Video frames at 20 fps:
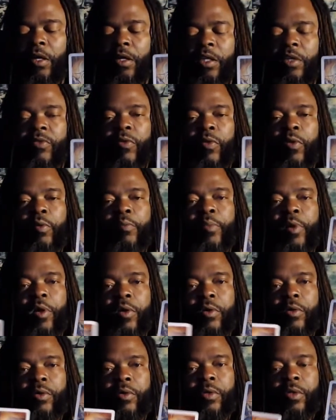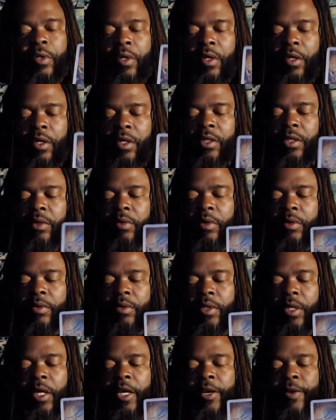There's four balls. You see what I'm
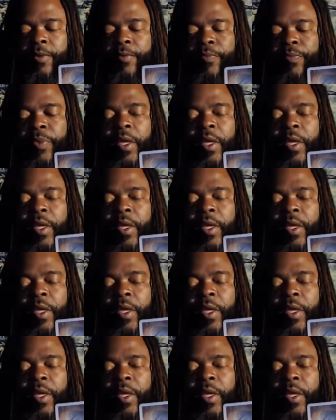saying?